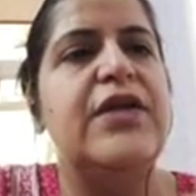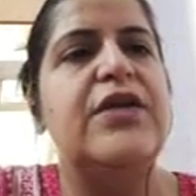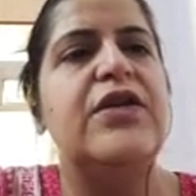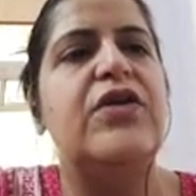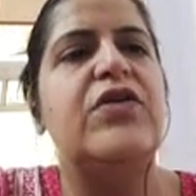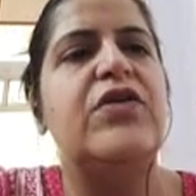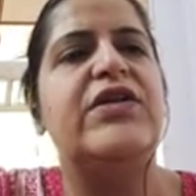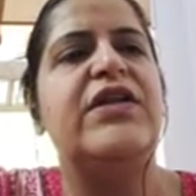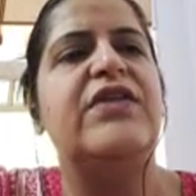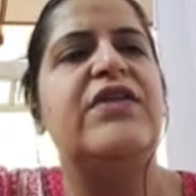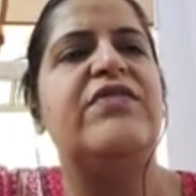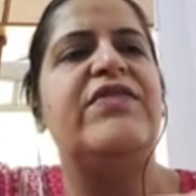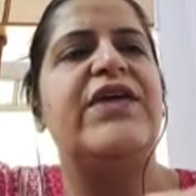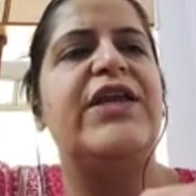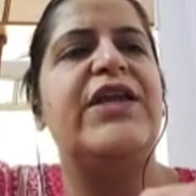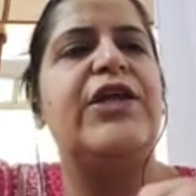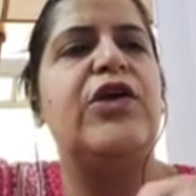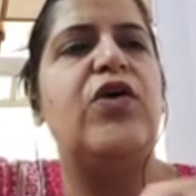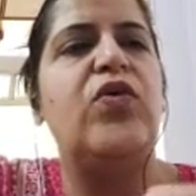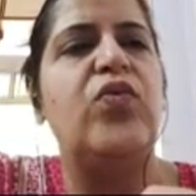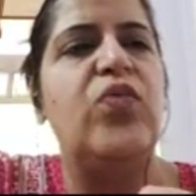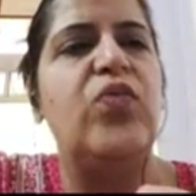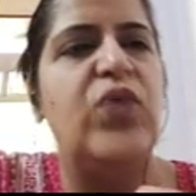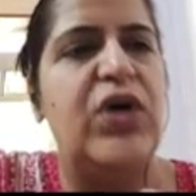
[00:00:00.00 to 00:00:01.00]
Now, till when
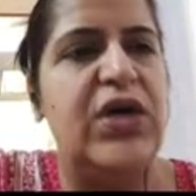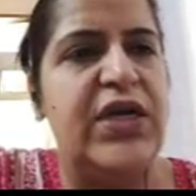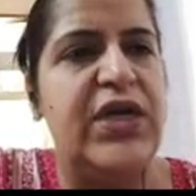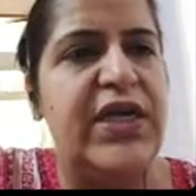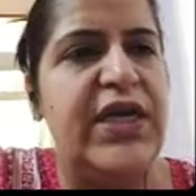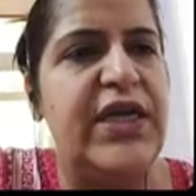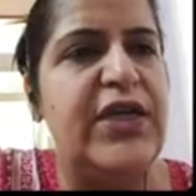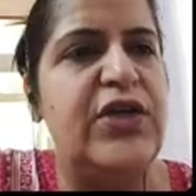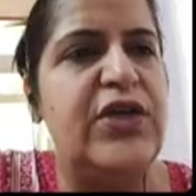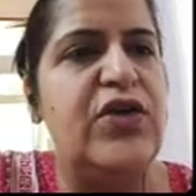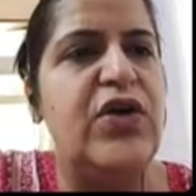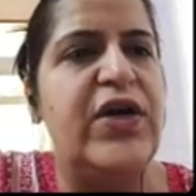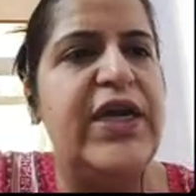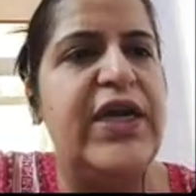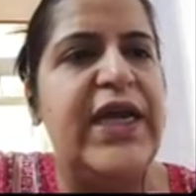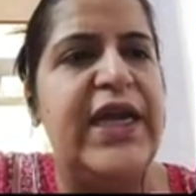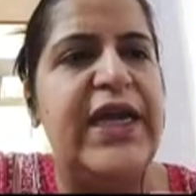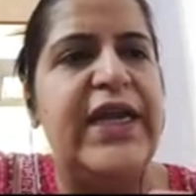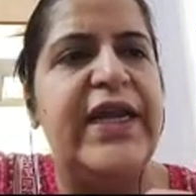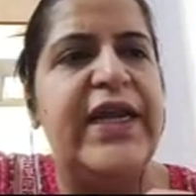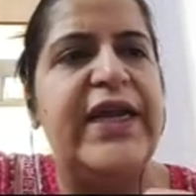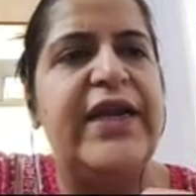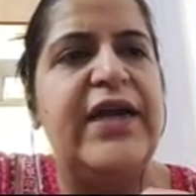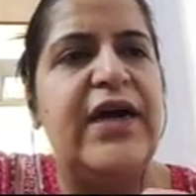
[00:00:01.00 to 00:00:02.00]
you are working, you are
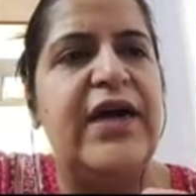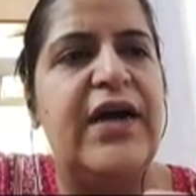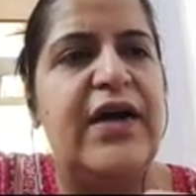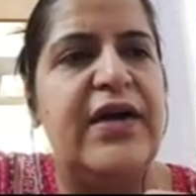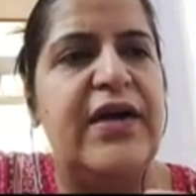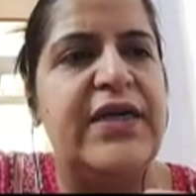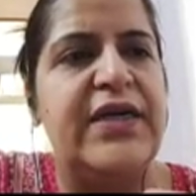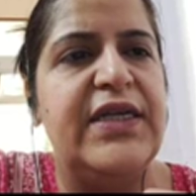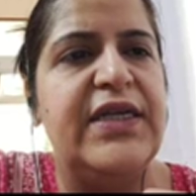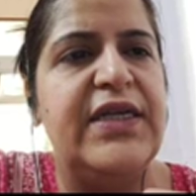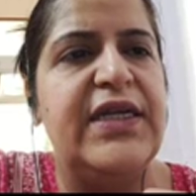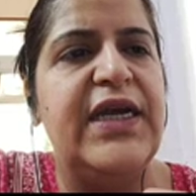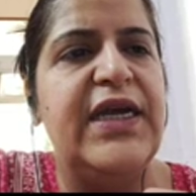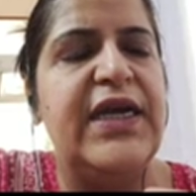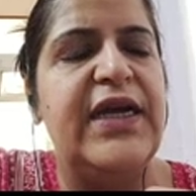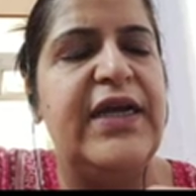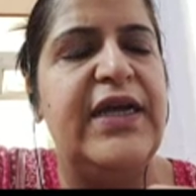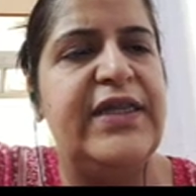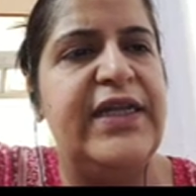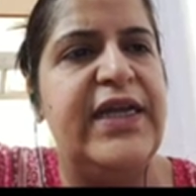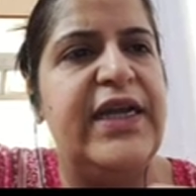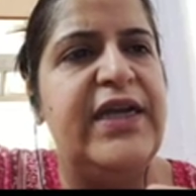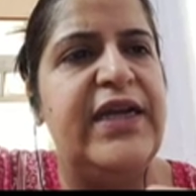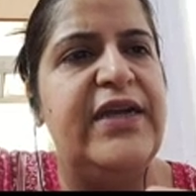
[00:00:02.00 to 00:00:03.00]
hale and hearty,
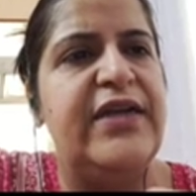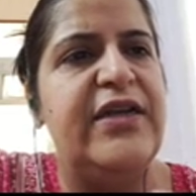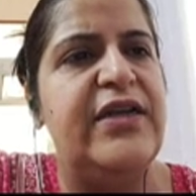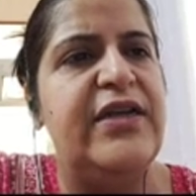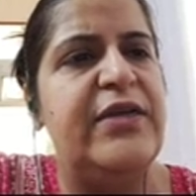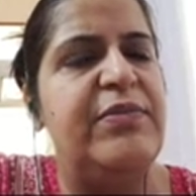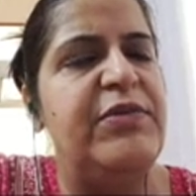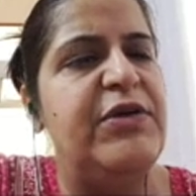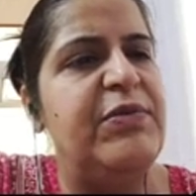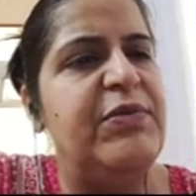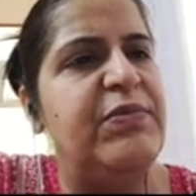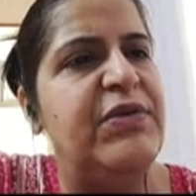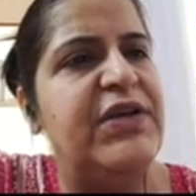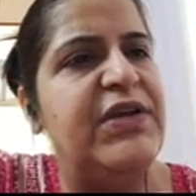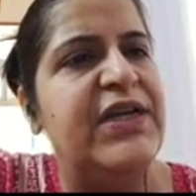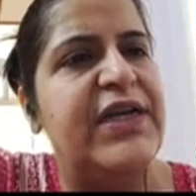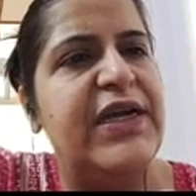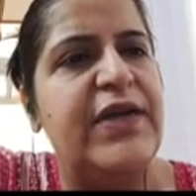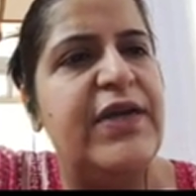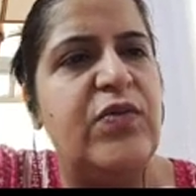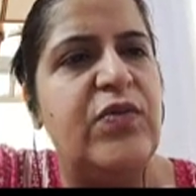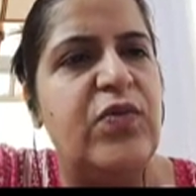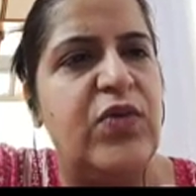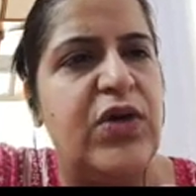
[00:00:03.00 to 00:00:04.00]
the elderly people
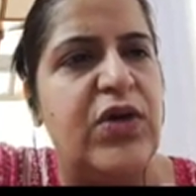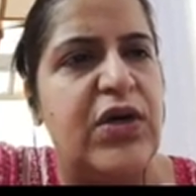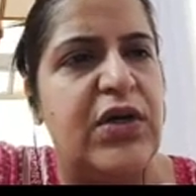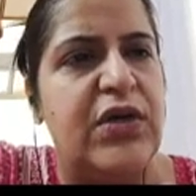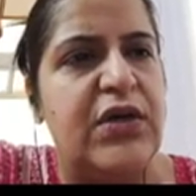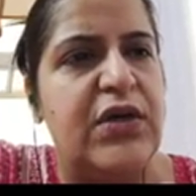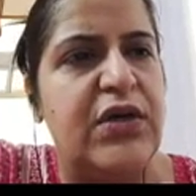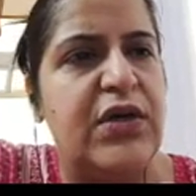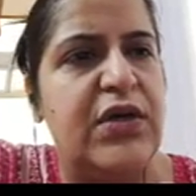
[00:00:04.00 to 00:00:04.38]
can work.